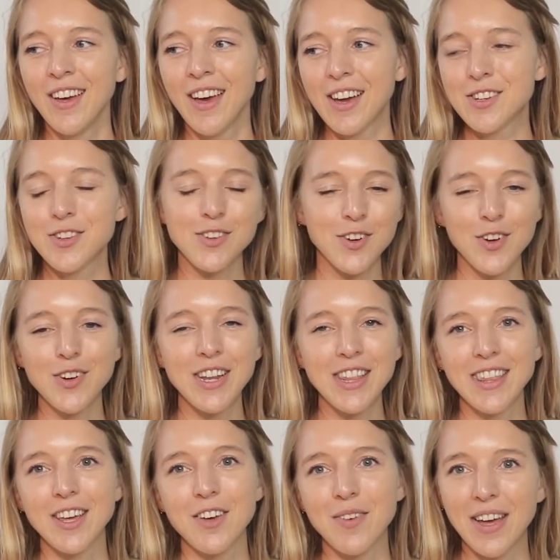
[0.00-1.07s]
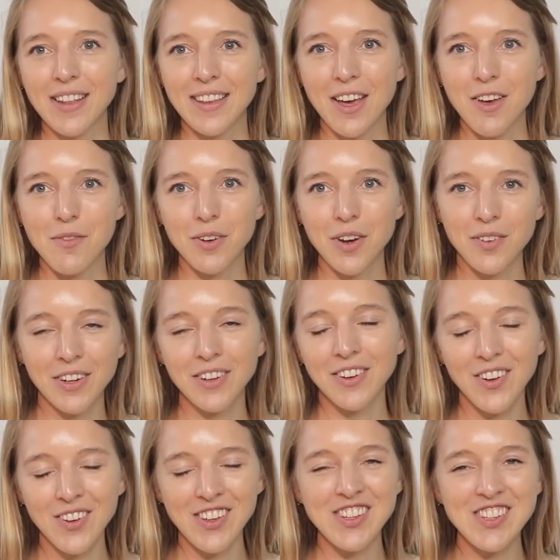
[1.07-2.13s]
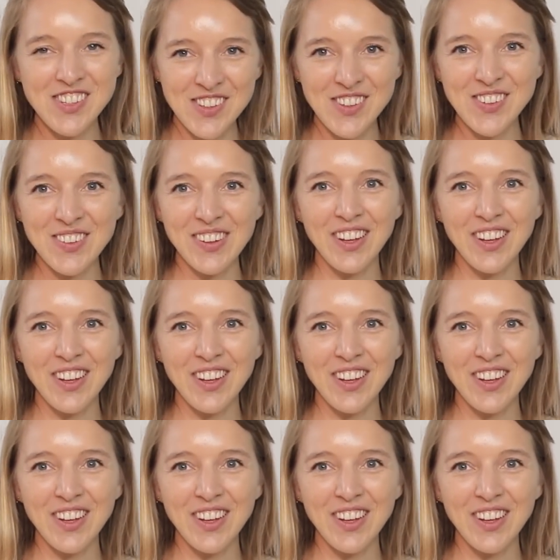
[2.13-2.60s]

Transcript: I don't know anything about that. But I'm like, no, you do.